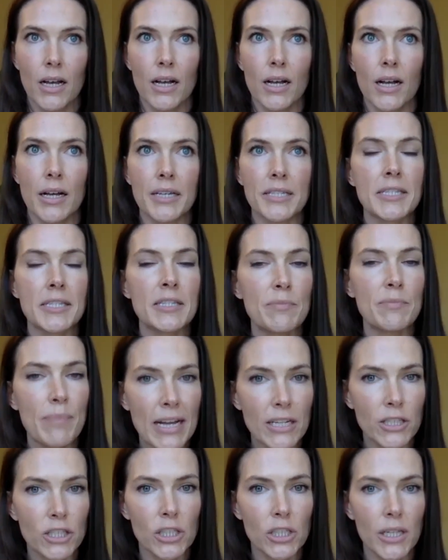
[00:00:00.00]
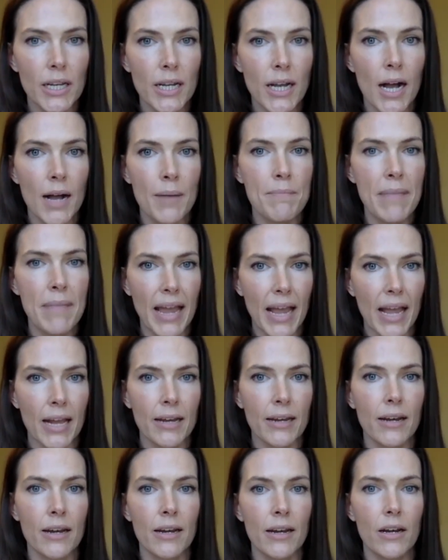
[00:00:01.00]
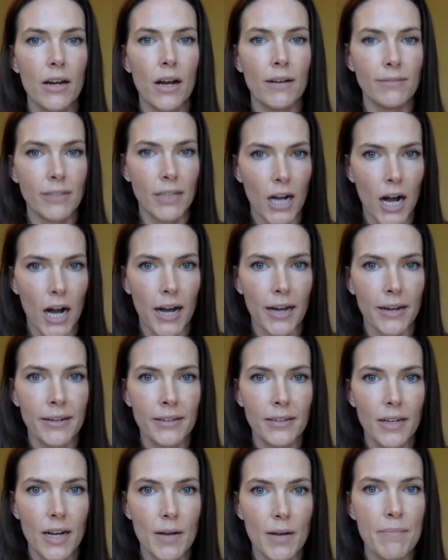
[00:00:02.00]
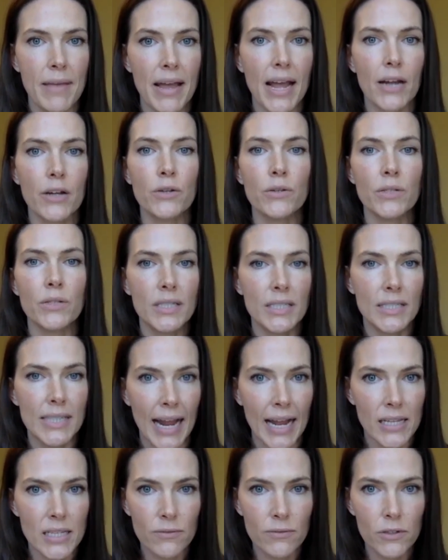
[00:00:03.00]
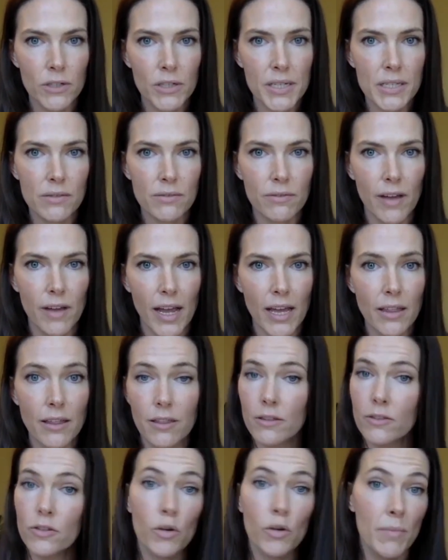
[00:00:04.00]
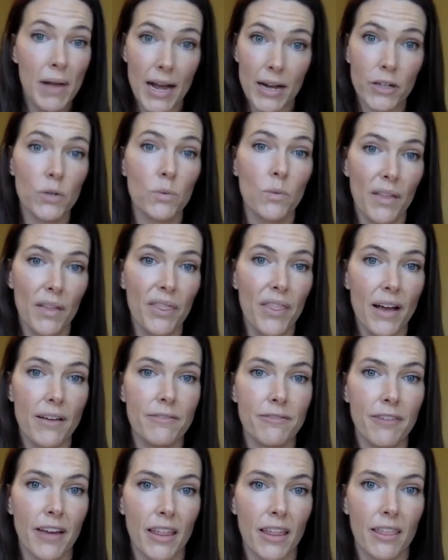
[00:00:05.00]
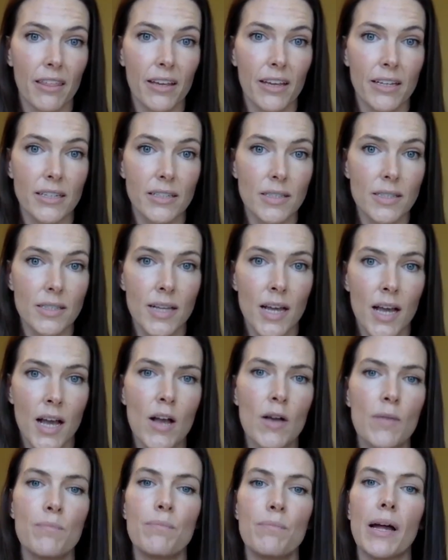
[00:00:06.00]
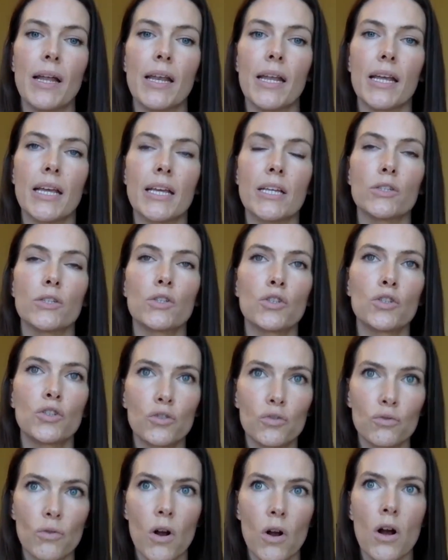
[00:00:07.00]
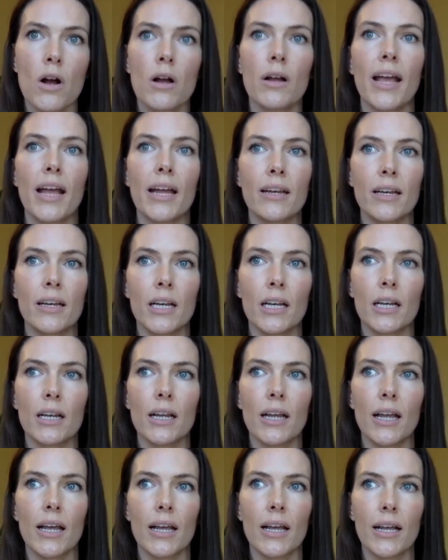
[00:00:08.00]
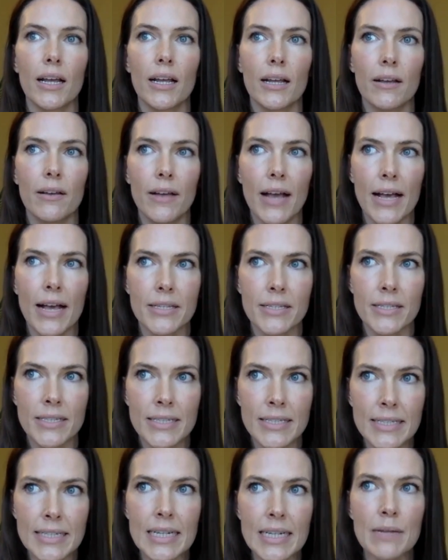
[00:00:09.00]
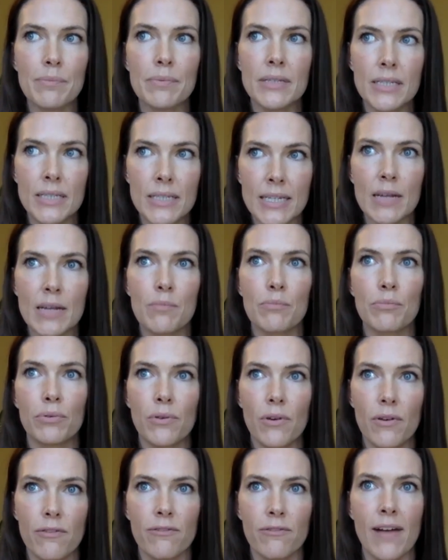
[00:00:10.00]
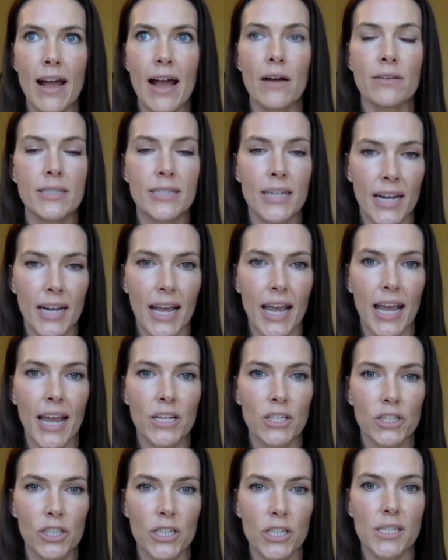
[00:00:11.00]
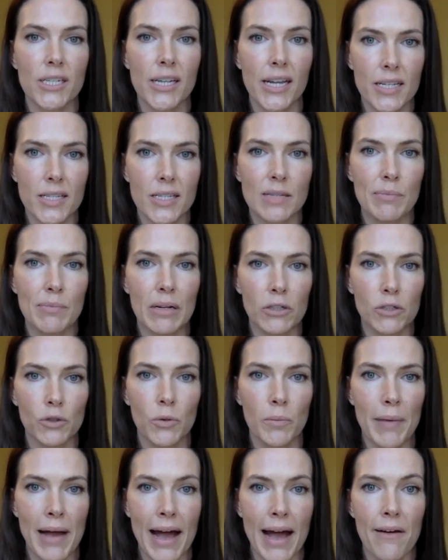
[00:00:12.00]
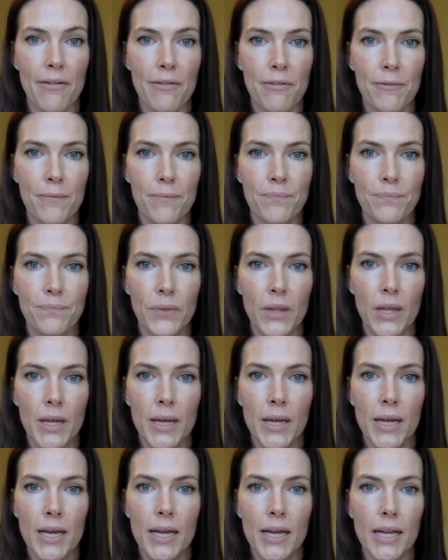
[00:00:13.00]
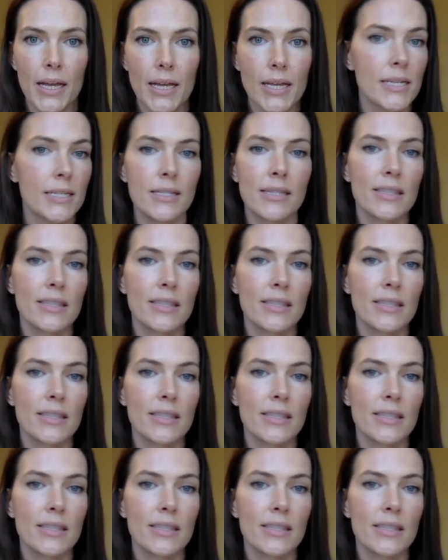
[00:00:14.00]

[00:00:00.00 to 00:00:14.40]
especially a man of God, a man who stands for his faith, no matter what that faith is, but is strong and has deep, deep, profound dedication to his spiritual path. It is